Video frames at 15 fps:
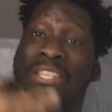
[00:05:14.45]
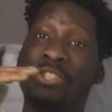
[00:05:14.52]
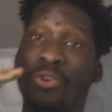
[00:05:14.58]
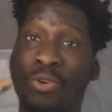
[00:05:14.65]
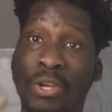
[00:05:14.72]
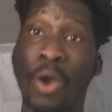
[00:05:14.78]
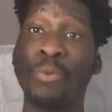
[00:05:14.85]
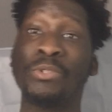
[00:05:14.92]
and
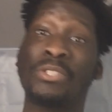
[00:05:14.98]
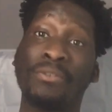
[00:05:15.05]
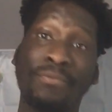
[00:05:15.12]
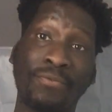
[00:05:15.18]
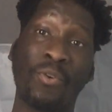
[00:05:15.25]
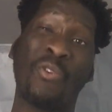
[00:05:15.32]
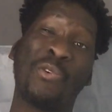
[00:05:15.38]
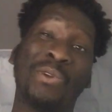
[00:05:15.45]
you're going to
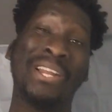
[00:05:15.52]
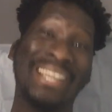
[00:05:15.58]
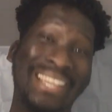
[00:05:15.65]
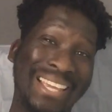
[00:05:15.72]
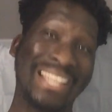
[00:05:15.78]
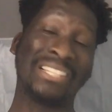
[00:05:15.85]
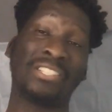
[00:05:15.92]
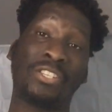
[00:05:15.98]
fall
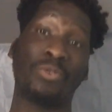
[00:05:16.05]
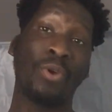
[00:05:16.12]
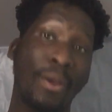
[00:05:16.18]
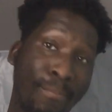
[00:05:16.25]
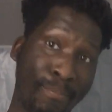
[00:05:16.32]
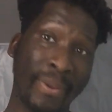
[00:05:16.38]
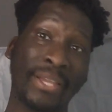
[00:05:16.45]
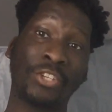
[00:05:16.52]
into a
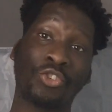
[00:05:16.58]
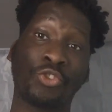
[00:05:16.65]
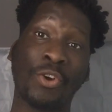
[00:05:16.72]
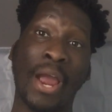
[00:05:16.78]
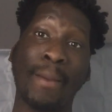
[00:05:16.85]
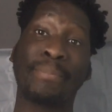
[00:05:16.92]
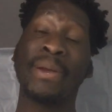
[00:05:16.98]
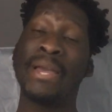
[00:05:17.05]
big
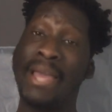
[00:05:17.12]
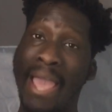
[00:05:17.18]
trap